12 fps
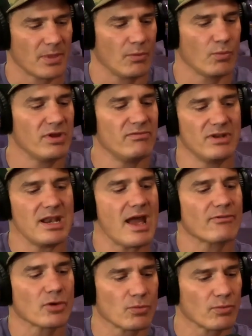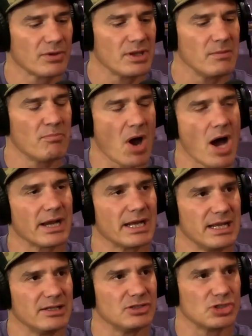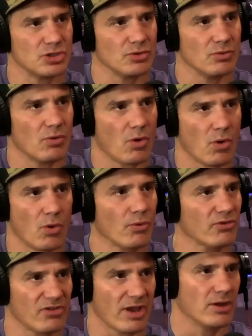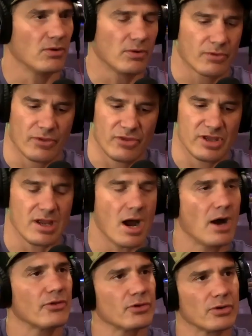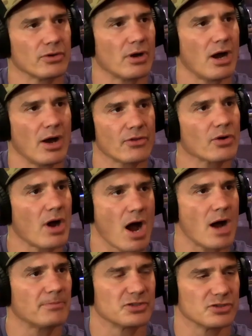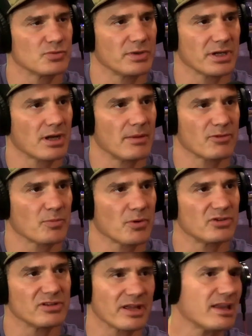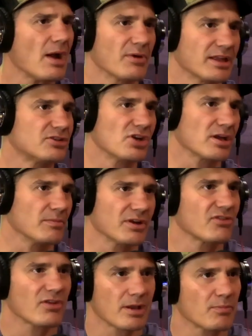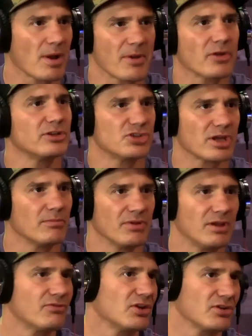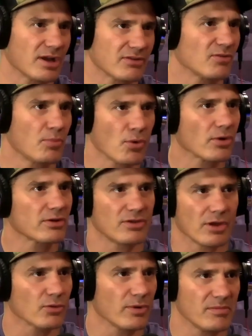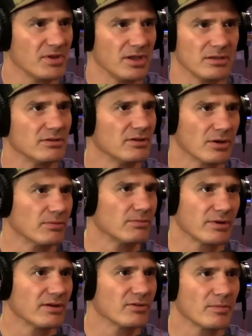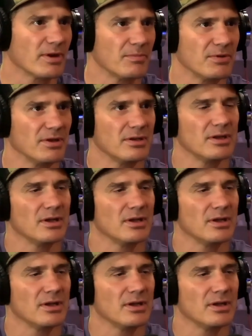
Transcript: we've never really bought into wholesale the other options when it comes to protein. Like, yeah, we like chicken, but it's like primarily chicken, beef, then you got some pork, the other white meat, you know, whatever it might be.